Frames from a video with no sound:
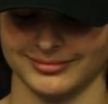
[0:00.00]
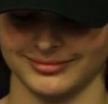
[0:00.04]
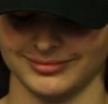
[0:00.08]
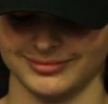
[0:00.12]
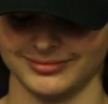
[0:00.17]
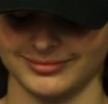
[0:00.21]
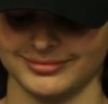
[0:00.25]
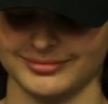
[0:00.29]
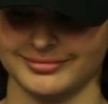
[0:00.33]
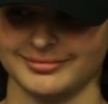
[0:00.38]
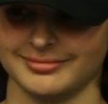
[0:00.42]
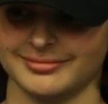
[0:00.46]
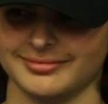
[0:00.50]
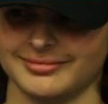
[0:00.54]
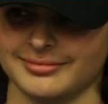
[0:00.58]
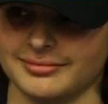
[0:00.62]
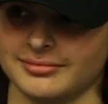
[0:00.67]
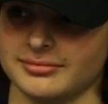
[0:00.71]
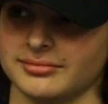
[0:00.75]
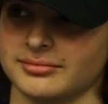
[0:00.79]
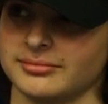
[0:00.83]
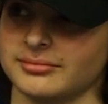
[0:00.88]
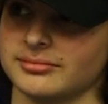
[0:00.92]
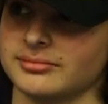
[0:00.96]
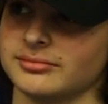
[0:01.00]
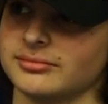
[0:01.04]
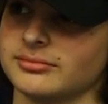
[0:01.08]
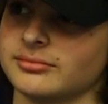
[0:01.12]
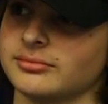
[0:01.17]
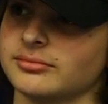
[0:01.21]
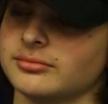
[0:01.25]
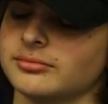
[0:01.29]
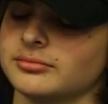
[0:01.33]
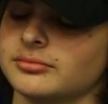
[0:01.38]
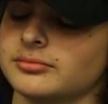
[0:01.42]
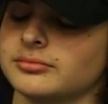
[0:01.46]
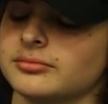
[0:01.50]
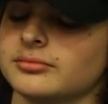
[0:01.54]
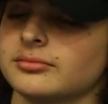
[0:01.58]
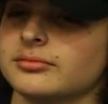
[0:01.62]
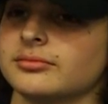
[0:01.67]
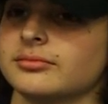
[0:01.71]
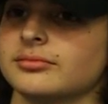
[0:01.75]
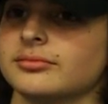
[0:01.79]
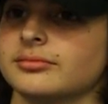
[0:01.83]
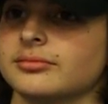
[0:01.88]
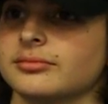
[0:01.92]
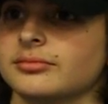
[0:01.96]

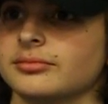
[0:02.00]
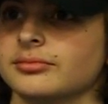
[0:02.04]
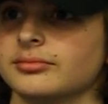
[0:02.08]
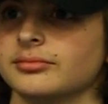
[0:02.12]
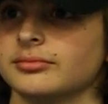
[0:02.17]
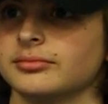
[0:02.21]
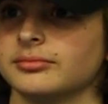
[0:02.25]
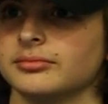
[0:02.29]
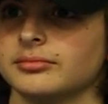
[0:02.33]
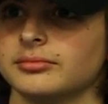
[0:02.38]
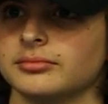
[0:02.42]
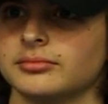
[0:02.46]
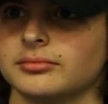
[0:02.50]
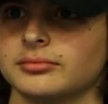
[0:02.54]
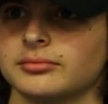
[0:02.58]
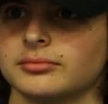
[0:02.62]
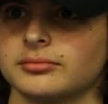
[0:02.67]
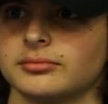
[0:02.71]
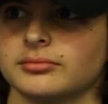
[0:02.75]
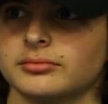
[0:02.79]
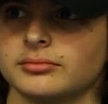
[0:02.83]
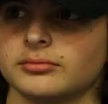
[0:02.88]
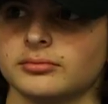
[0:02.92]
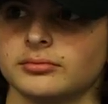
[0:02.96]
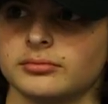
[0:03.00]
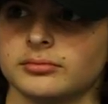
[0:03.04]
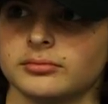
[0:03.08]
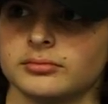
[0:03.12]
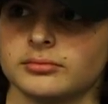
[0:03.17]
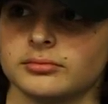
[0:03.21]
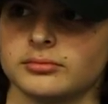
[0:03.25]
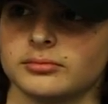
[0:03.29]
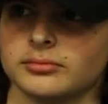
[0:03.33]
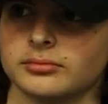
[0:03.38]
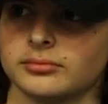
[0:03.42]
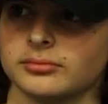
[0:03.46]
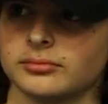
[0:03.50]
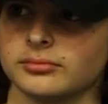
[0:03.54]
[no speech]